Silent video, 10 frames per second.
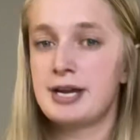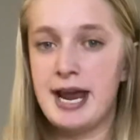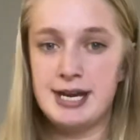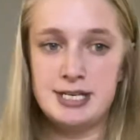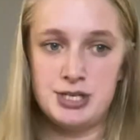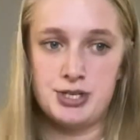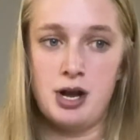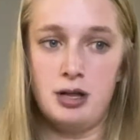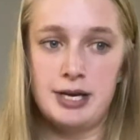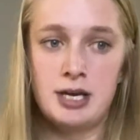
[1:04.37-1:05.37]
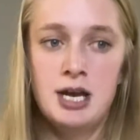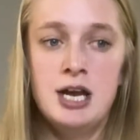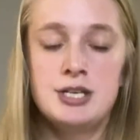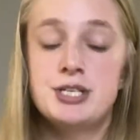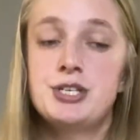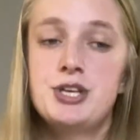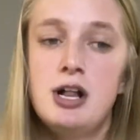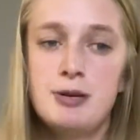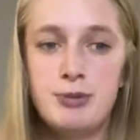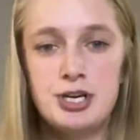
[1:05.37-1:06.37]
and diastolic.
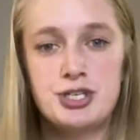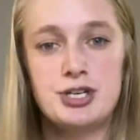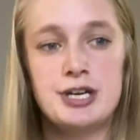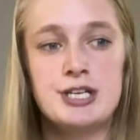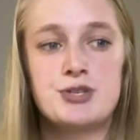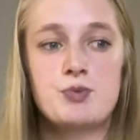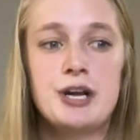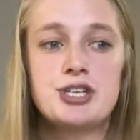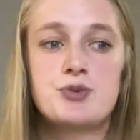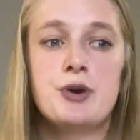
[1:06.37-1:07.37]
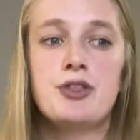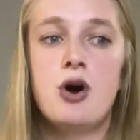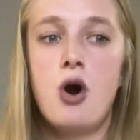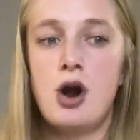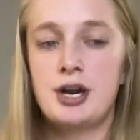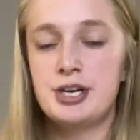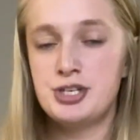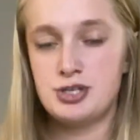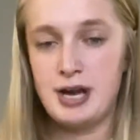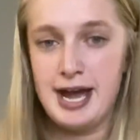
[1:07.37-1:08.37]
Systolic pressure is when the heart
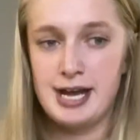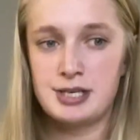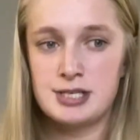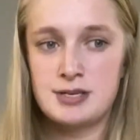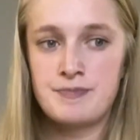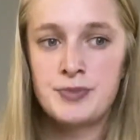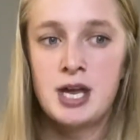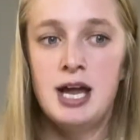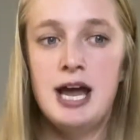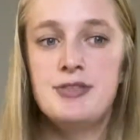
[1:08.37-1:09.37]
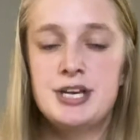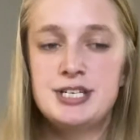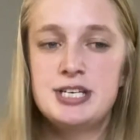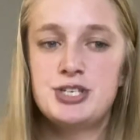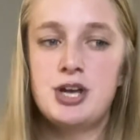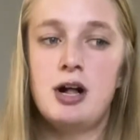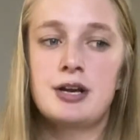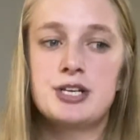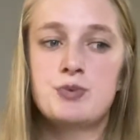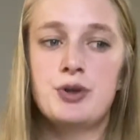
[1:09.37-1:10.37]
contracts, and then diastolic
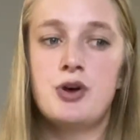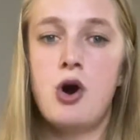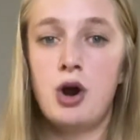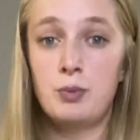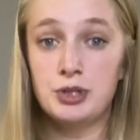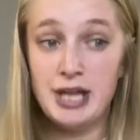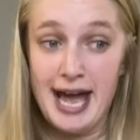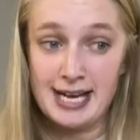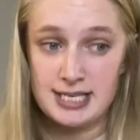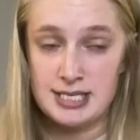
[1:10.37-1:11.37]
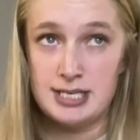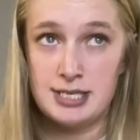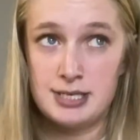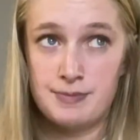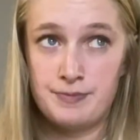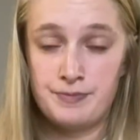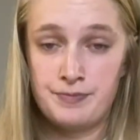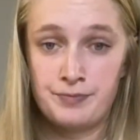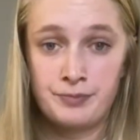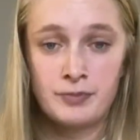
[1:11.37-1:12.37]
is when the heart relaxes.
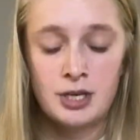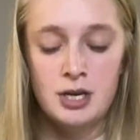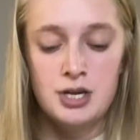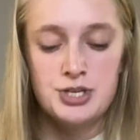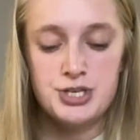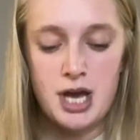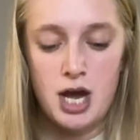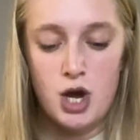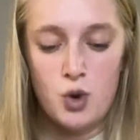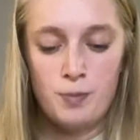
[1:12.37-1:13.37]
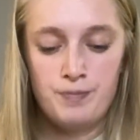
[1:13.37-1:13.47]
So